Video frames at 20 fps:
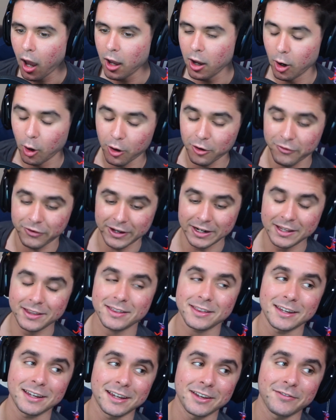Oh, if
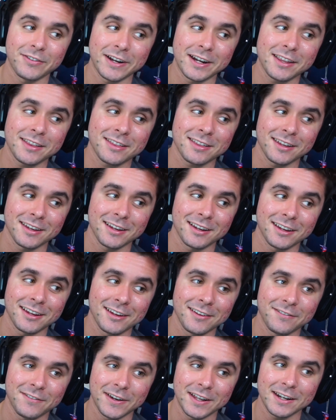anything,
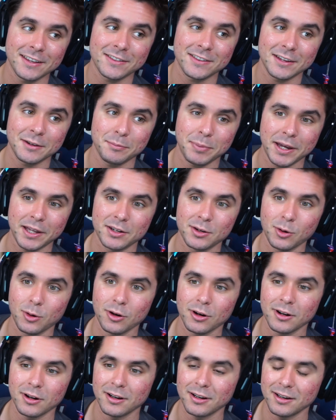
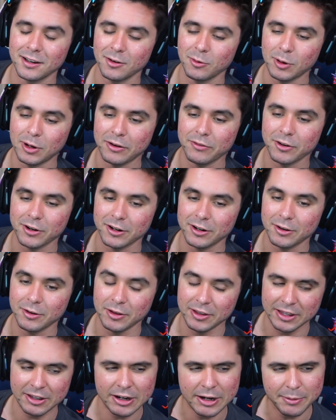Pandora, whatever,
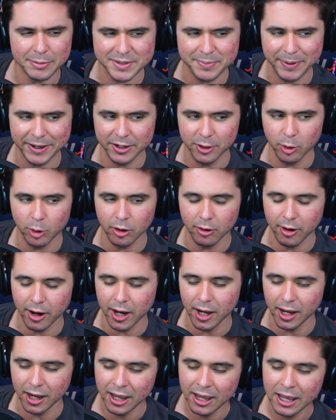her name is Pandora,
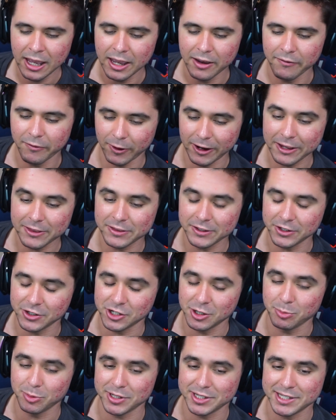right? If anything,
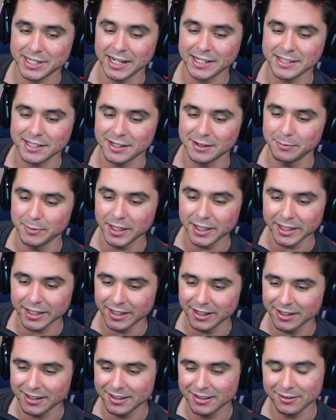she protected
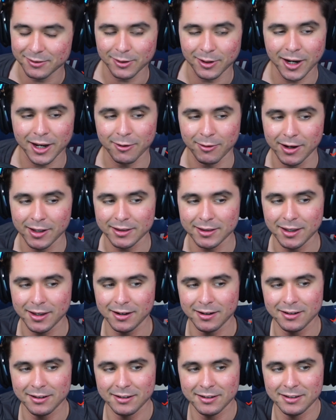Amelia, right? Right
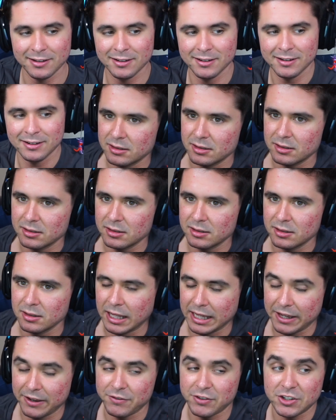there?
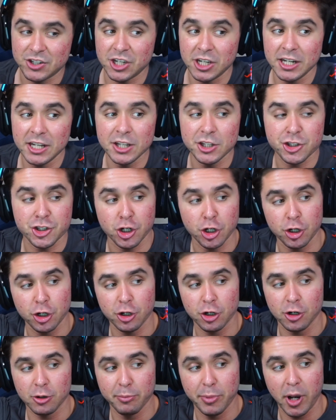Like, if she didn't turn
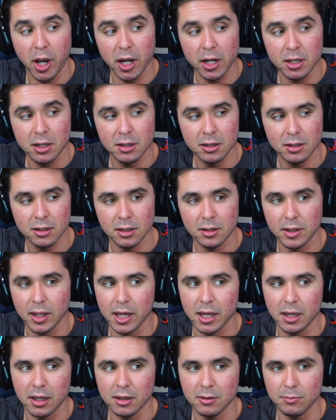her body and,
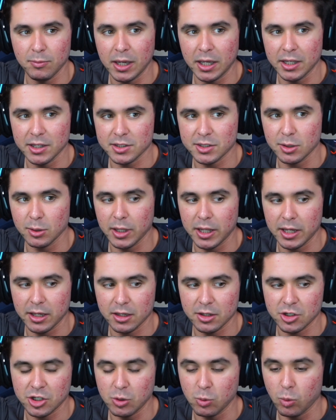like, make it so, like,
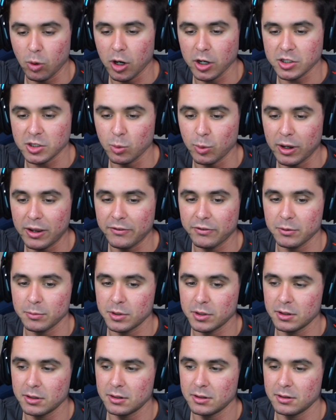she walked away from
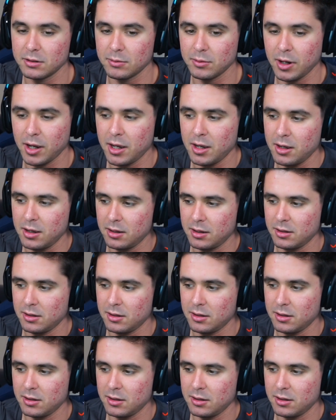her, right?